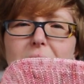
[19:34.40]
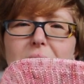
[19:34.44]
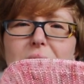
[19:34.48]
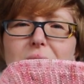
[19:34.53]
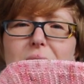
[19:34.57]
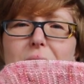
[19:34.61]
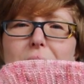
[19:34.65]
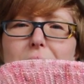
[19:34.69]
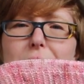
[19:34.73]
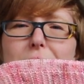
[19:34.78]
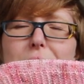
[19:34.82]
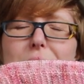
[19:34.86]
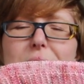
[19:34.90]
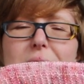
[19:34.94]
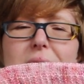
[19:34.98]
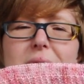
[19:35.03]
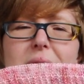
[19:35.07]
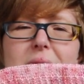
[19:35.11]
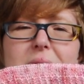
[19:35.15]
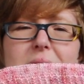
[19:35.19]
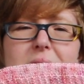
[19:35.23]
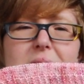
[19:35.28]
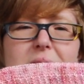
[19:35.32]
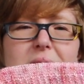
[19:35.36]
So this
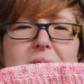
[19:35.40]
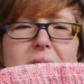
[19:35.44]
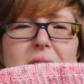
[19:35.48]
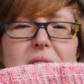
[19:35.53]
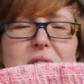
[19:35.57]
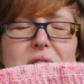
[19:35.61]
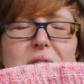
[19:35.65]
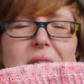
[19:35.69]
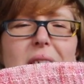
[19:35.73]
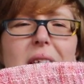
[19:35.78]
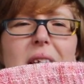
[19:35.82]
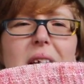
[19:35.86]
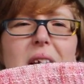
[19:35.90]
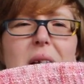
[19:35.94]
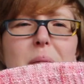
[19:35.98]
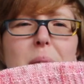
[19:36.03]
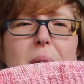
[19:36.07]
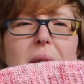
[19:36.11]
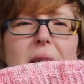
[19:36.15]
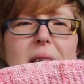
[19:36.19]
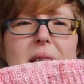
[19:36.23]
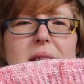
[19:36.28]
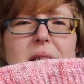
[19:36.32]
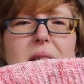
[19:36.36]
is the Darjeeling
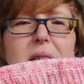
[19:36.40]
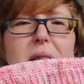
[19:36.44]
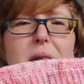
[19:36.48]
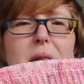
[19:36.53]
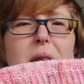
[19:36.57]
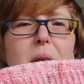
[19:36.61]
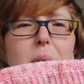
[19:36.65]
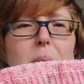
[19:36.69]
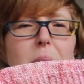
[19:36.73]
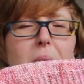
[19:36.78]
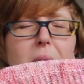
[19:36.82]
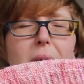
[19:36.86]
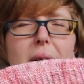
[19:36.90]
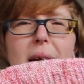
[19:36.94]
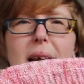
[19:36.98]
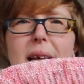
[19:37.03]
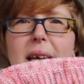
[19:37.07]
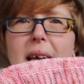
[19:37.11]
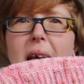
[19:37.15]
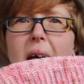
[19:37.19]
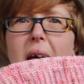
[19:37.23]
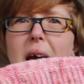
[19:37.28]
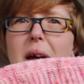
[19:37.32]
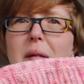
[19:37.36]
pattern by
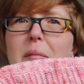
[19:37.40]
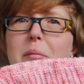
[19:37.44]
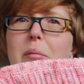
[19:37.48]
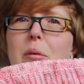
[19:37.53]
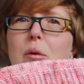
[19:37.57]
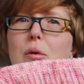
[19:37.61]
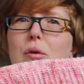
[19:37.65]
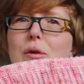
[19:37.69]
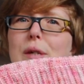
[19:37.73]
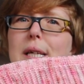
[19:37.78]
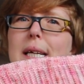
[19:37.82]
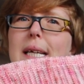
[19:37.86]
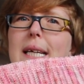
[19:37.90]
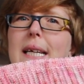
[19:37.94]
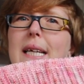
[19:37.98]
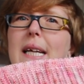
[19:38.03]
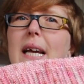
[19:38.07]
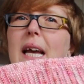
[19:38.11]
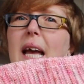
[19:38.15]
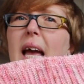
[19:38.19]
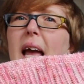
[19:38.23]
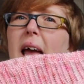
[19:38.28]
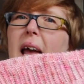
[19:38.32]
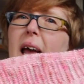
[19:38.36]
Cat Bawdy,
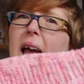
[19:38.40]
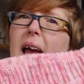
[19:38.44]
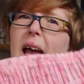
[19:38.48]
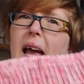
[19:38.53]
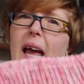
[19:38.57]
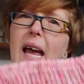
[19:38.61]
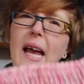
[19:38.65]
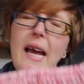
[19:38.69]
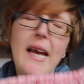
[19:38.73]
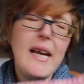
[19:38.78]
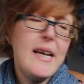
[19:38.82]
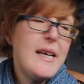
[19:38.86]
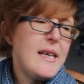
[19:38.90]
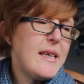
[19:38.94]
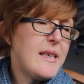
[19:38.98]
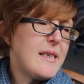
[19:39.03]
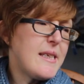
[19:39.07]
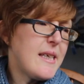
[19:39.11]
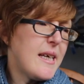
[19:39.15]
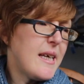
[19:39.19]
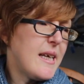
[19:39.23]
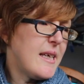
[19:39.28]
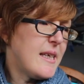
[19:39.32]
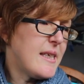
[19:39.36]
and
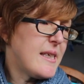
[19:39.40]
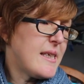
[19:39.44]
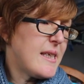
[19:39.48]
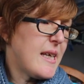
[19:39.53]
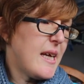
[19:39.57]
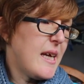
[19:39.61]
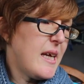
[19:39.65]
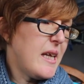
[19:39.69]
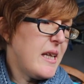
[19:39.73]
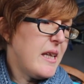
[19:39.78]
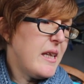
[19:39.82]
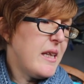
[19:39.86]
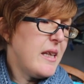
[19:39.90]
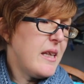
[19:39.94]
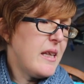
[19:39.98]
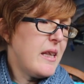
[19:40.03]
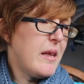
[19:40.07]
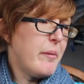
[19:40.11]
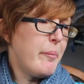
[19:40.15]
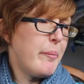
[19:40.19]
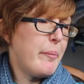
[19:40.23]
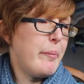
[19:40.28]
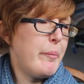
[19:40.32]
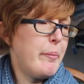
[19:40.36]
it's in
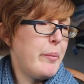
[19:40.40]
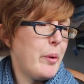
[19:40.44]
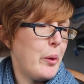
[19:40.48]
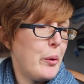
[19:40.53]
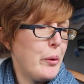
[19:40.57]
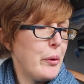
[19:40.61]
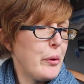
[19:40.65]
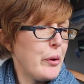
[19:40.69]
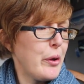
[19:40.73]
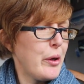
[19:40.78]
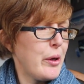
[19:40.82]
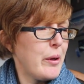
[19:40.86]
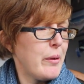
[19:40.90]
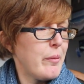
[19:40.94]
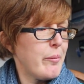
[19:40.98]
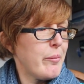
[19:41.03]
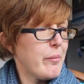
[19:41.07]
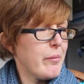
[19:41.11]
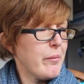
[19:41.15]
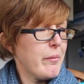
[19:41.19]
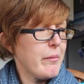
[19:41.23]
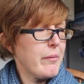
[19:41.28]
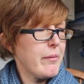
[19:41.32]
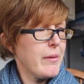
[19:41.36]
the book,
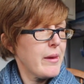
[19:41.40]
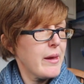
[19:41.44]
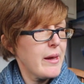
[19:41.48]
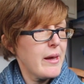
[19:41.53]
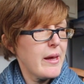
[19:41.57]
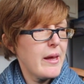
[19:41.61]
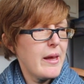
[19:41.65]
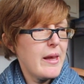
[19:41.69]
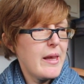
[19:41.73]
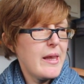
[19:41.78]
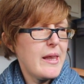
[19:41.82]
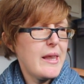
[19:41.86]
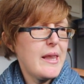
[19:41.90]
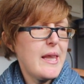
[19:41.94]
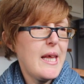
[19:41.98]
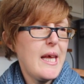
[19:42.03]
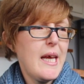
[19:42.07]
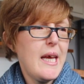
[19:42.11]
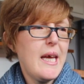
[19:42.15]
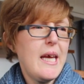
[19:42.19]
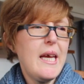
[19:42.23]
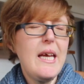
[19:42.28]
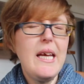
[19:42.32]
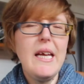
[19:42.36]

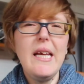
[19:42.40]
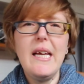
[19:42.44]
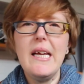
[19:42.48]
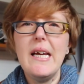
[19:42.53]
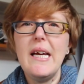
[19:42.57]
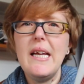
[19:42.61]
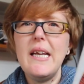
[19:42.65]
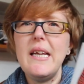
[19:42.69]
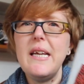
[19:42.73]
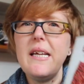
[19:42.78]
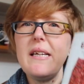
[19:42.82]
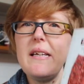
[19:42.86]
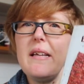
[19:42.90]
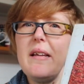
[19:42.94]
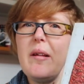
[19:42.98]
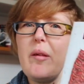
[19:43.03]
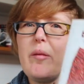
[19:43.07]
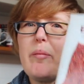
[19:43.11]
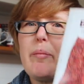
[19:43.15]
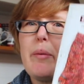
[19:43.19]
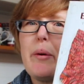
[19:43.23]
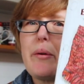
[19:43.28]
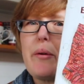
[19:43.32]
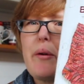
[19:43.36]
the
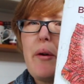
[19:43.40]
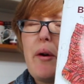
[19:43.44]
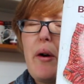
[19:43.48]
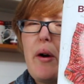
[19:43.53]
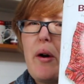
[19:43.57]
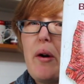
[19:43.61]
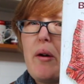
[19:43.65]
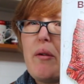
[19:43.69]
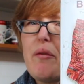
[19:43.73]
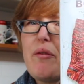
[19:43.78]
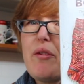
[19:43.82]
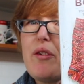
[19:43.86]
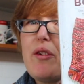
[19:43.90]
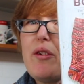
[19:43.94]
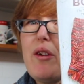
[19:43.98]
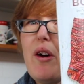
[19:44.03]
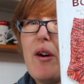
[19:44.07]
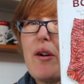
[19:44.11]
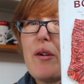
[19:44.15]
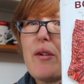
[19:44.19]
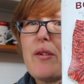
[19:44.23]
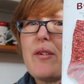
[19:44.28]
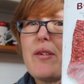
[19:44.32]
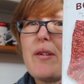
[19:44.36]
Knitter's Book of
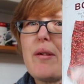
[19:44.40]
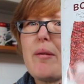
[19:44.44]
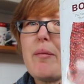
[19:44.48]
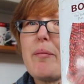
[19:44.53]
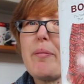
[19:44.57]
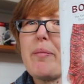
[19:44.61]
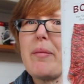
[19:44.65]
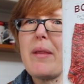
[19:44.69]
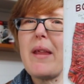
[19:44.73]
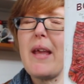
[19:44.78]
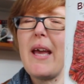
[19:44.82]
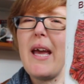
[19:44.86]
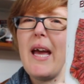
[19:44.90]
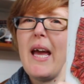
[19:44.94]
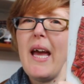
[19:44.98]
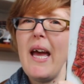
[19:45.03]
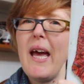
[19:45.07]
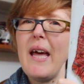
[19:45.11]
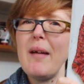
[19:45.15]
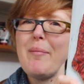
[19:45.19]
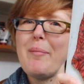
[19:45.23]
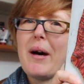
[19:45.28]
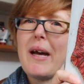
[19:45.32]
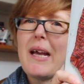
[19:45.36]
Socks
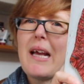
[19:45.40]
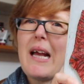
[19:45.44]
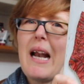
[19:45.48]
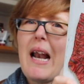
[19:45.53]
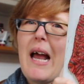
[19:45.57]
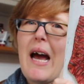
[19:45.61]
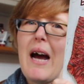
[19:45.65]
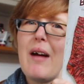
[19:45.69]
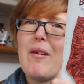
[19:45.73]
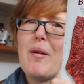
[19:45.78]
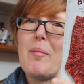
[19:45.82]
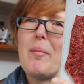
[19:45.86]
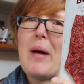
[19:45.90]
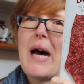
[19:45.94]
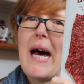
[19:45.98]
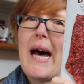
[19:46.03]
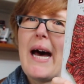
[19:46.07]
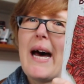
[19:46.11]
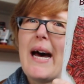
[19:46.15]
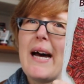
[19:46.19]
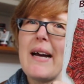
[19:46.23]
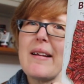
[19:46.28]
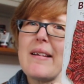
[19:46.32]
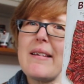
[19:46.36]
by Clara
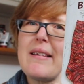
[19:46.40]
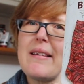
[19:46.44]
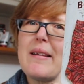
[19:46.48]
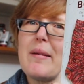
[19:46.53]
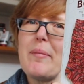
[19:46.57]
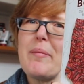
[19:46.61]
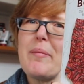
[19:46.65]
Parks.